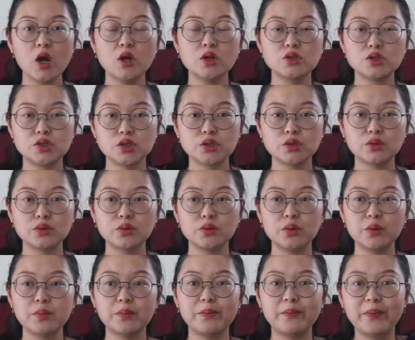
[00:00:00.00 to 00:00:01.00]
to
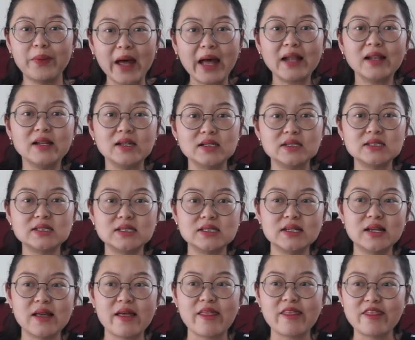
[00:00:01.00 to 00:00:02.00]
balance
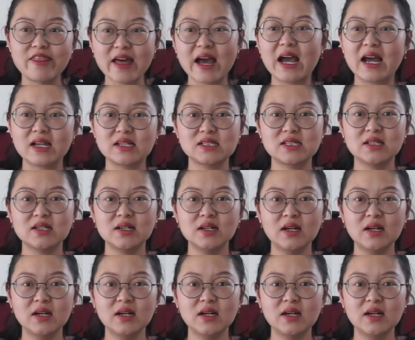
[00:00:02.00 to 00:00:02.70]
that